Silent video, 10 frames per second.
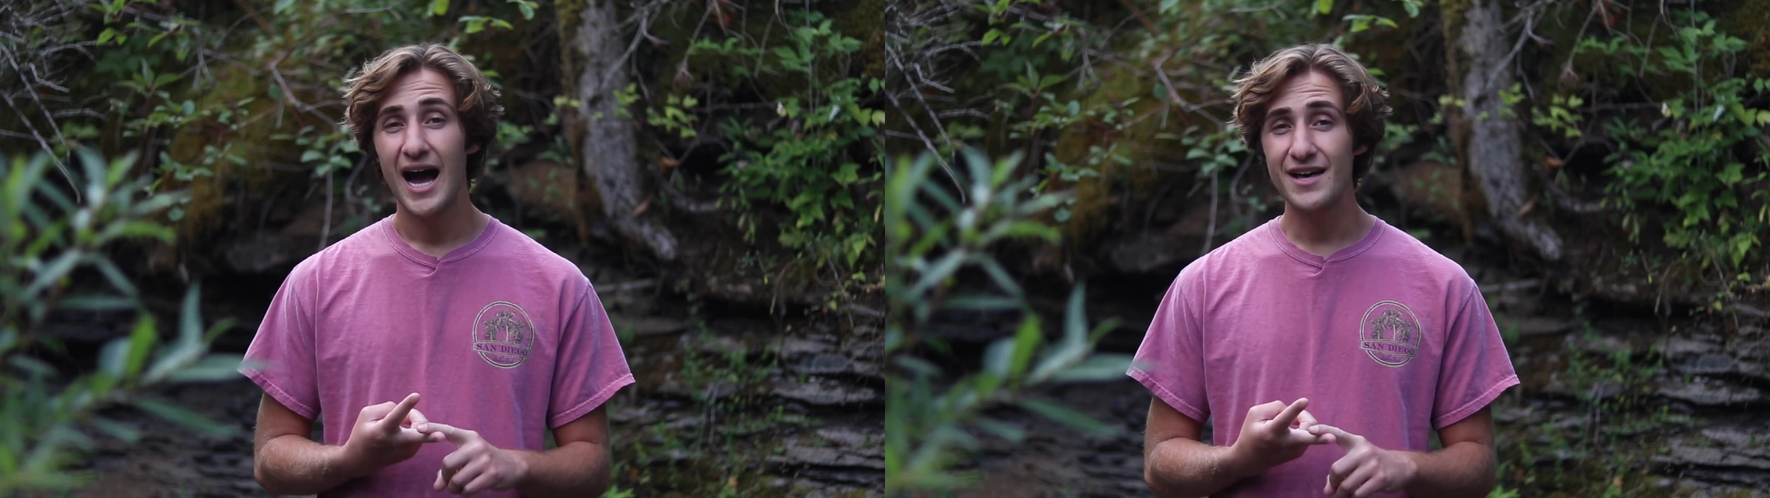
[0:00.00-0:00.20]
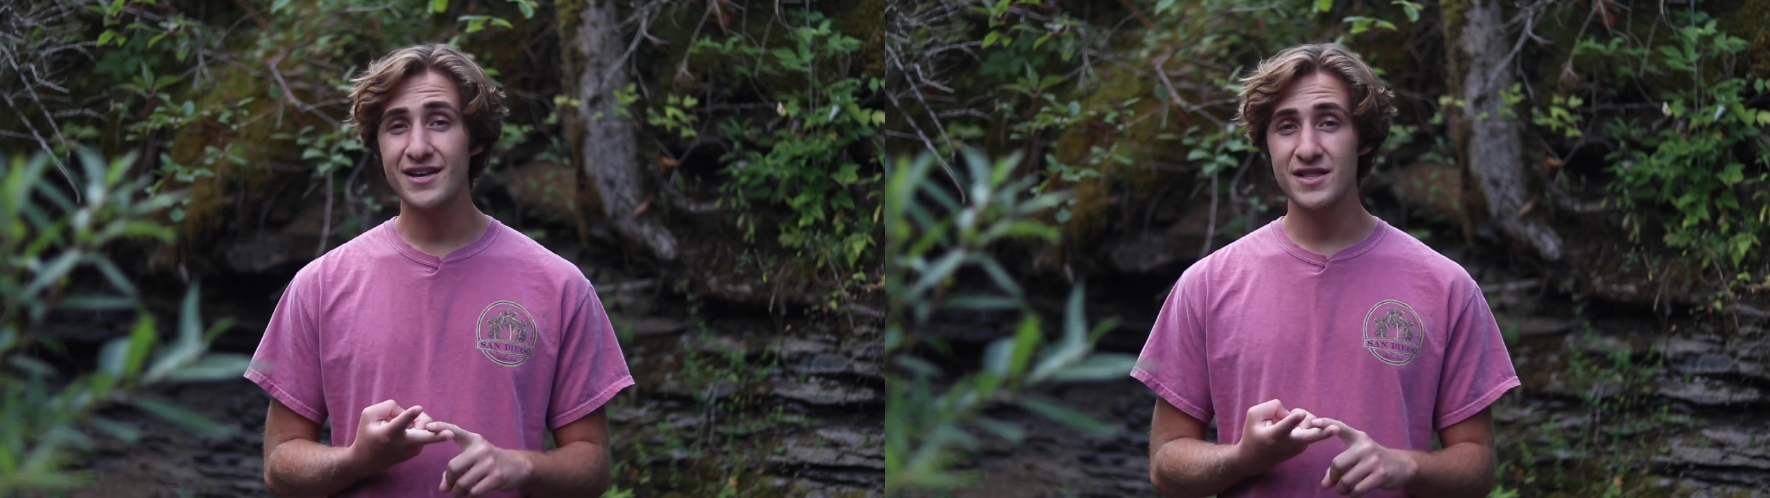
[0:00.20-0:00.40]

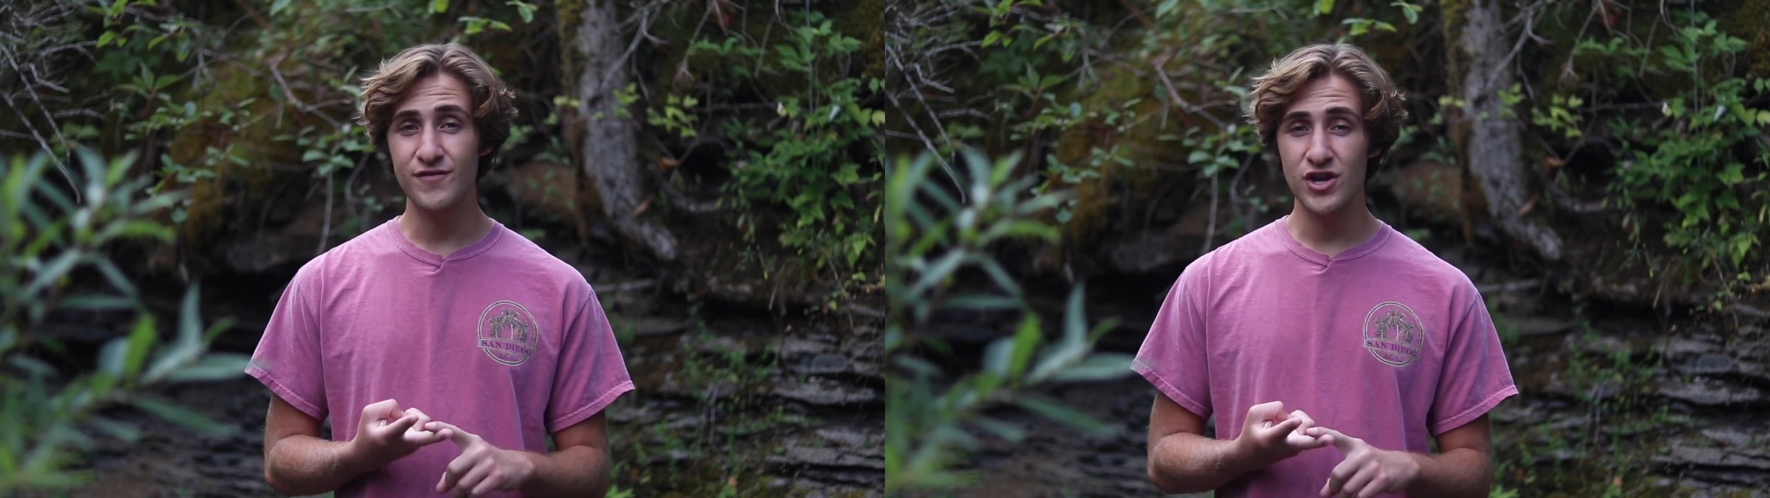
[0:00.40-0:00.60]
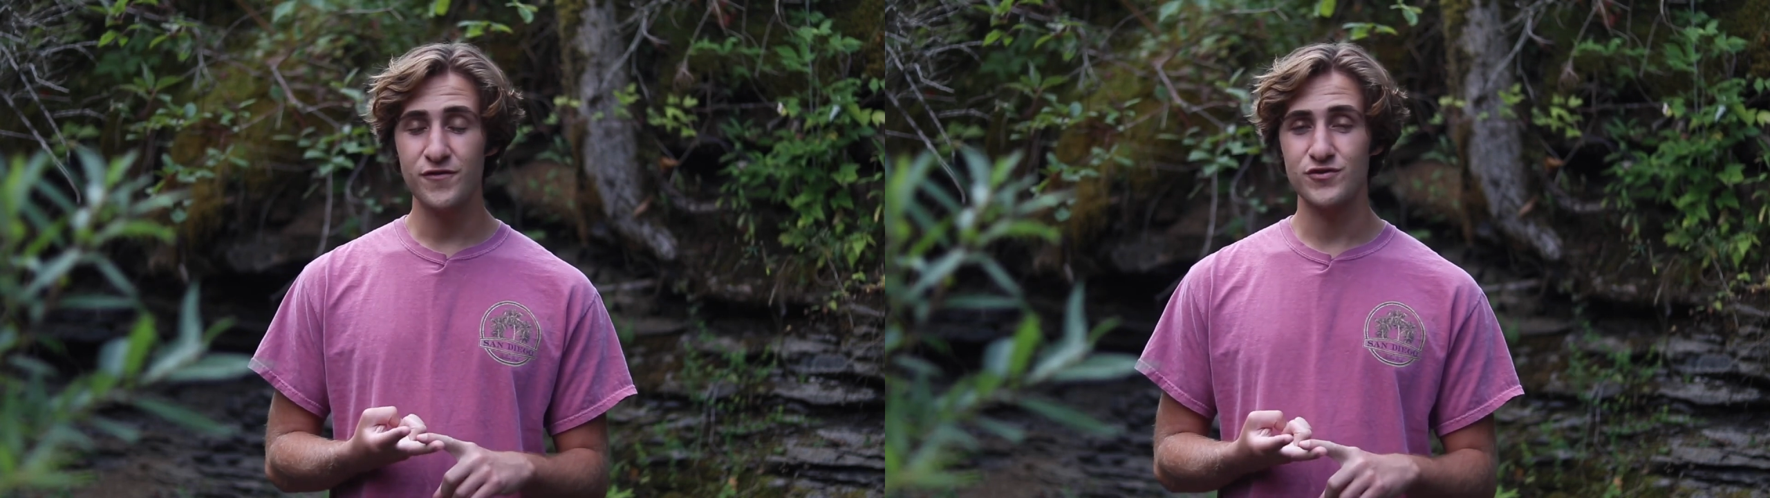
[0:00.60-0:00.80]
I think
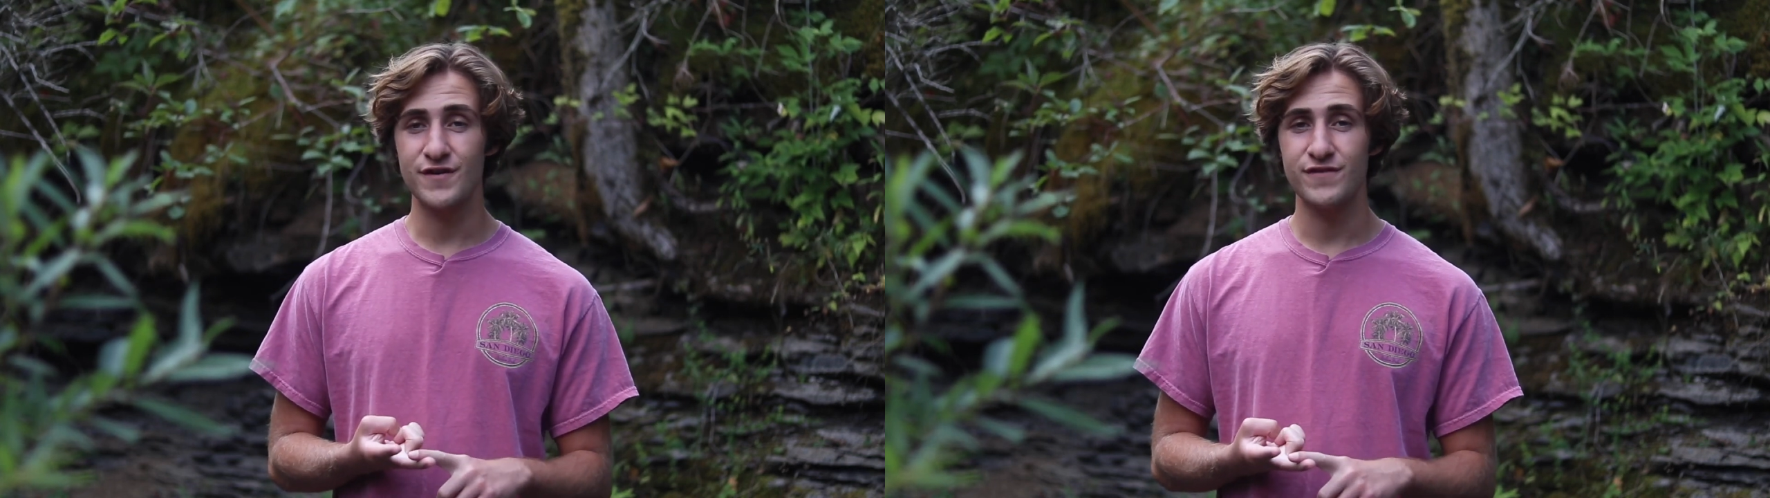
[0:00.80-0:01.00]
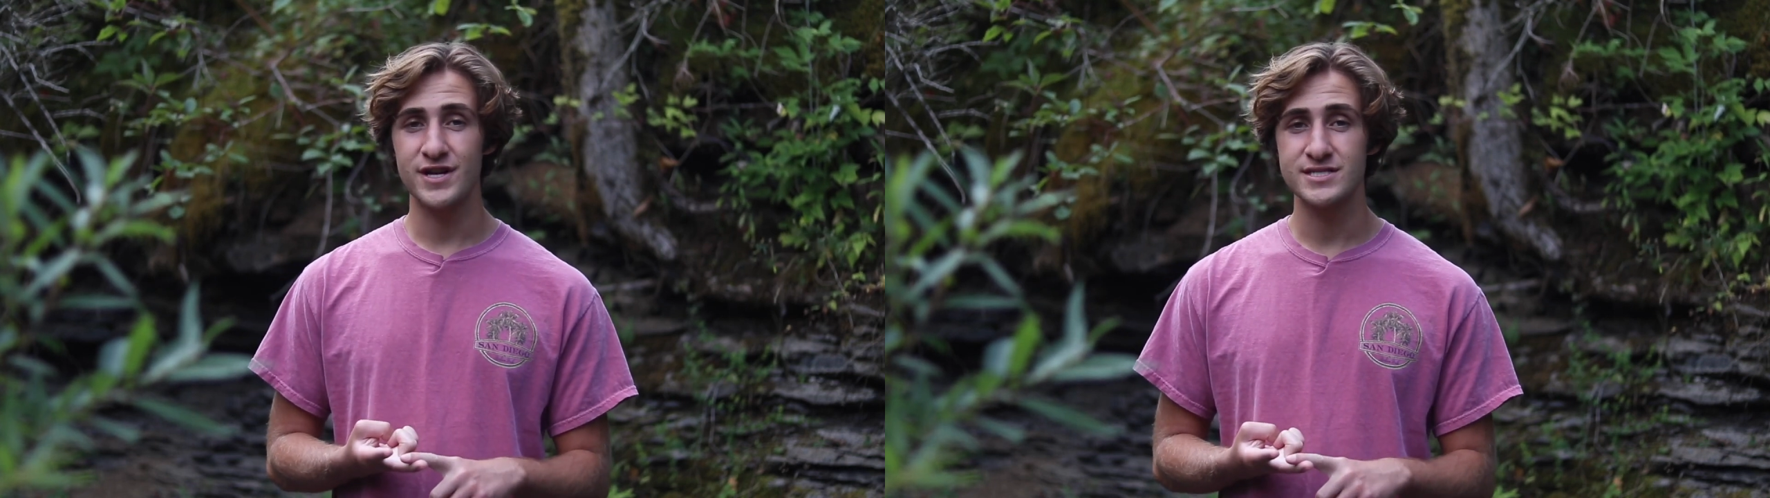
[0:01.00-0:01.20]
living off your
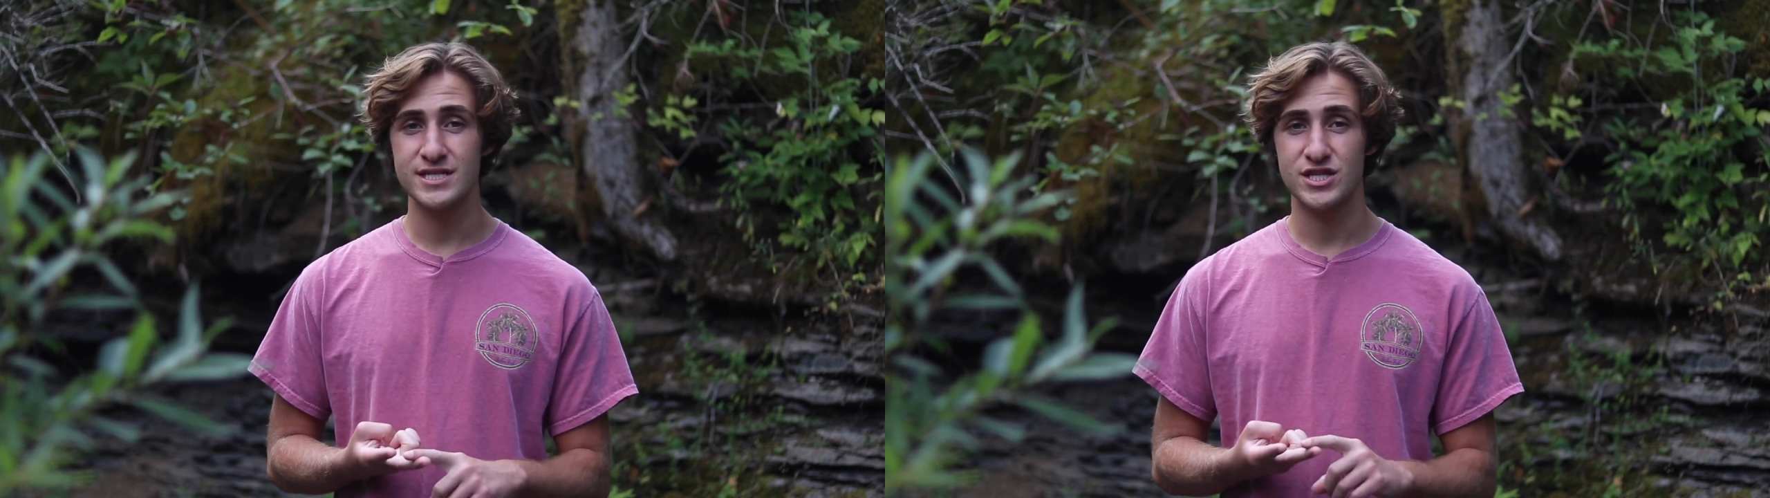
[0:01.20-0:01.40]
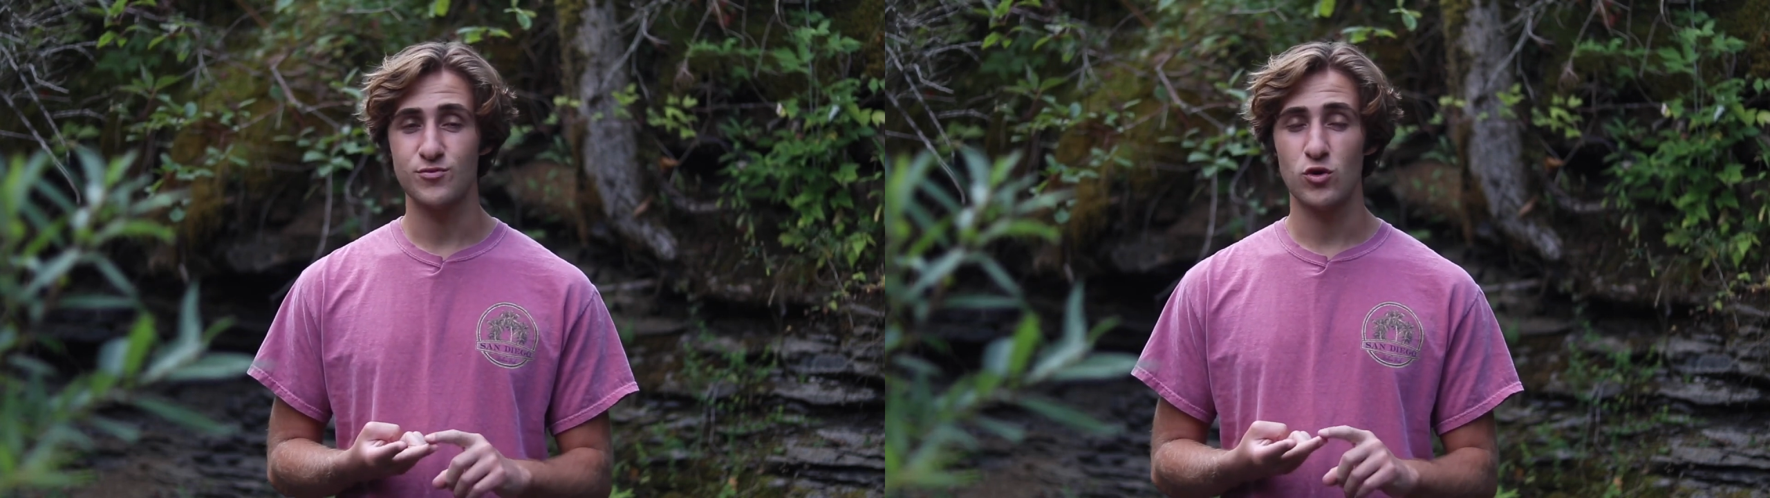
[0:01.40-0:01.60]
dividends
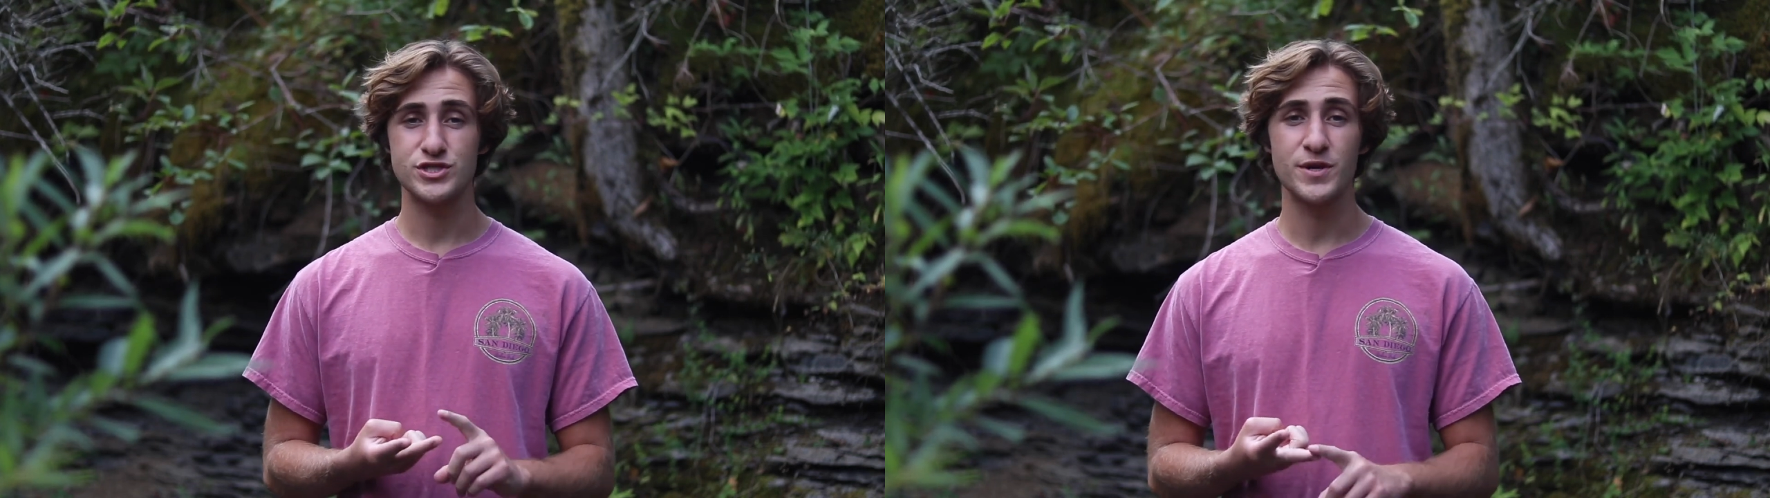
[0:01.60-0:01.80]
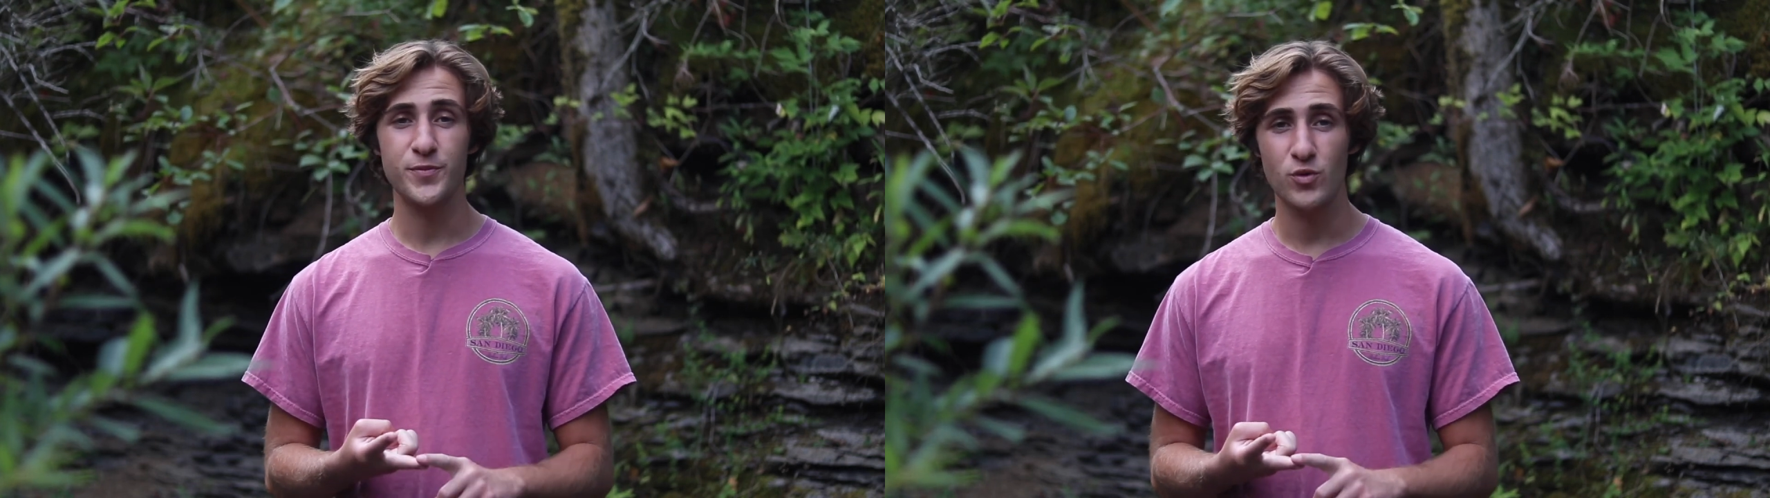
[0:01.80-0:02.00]
is the more
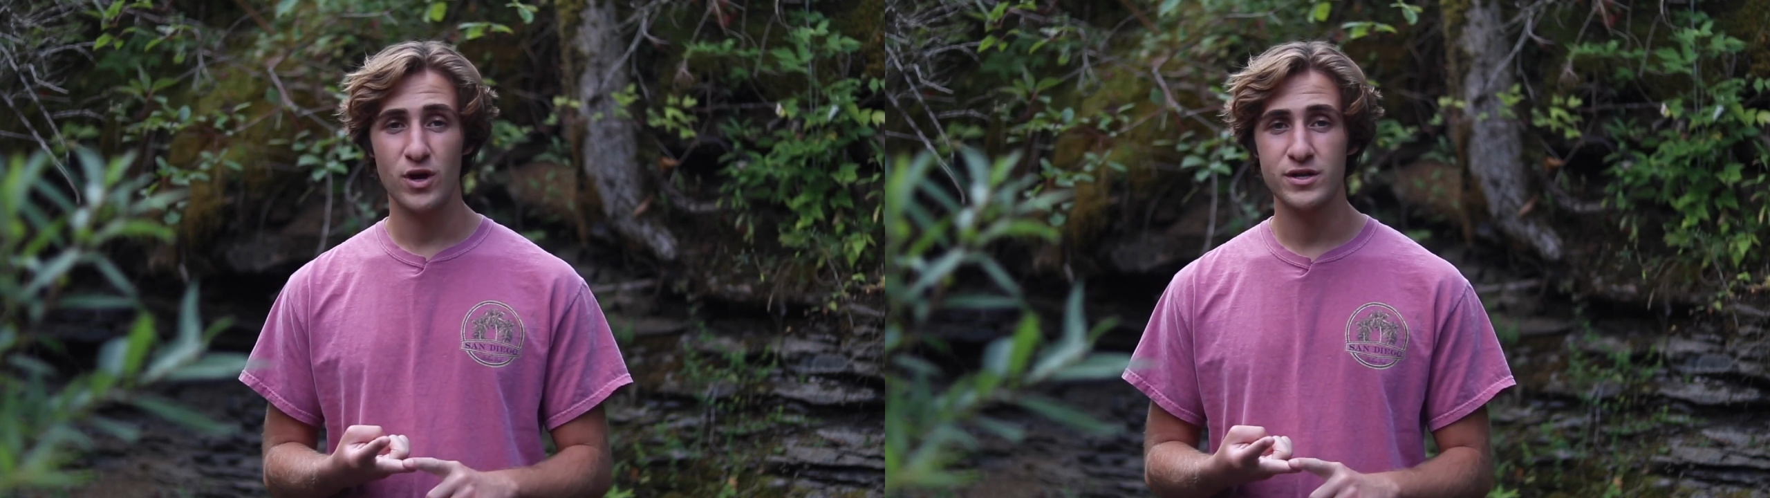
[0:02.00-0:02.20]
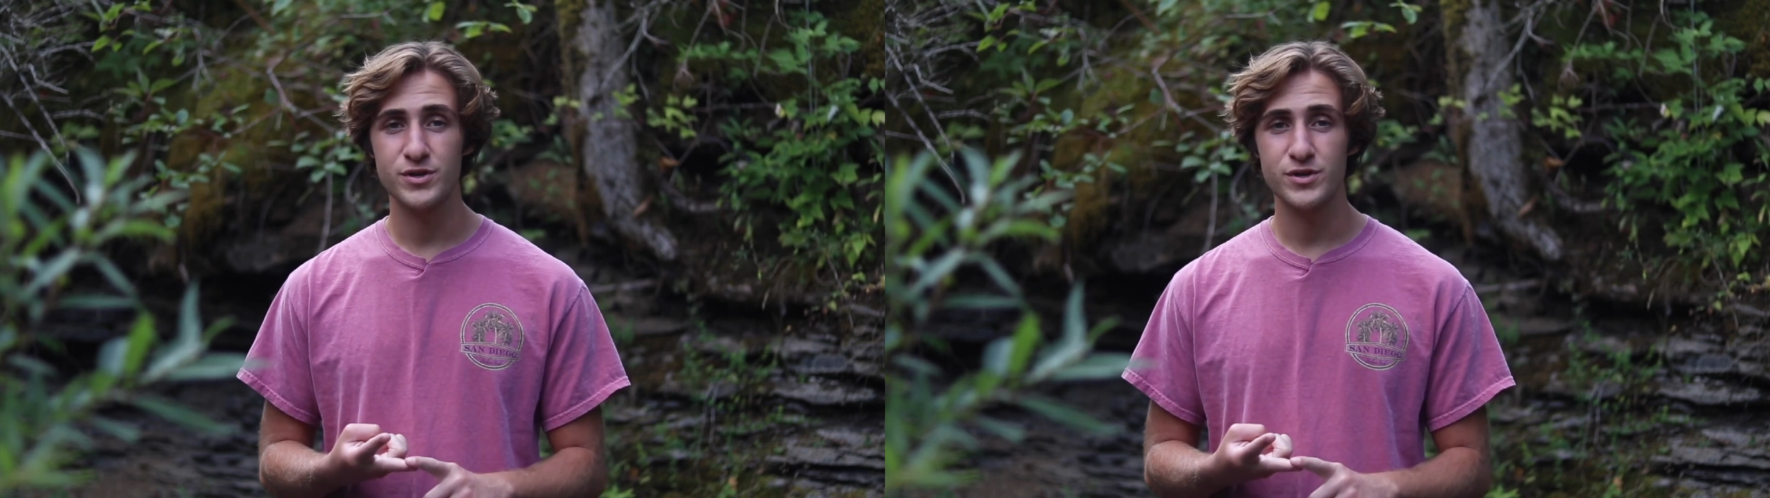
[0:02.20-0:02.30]
simple one.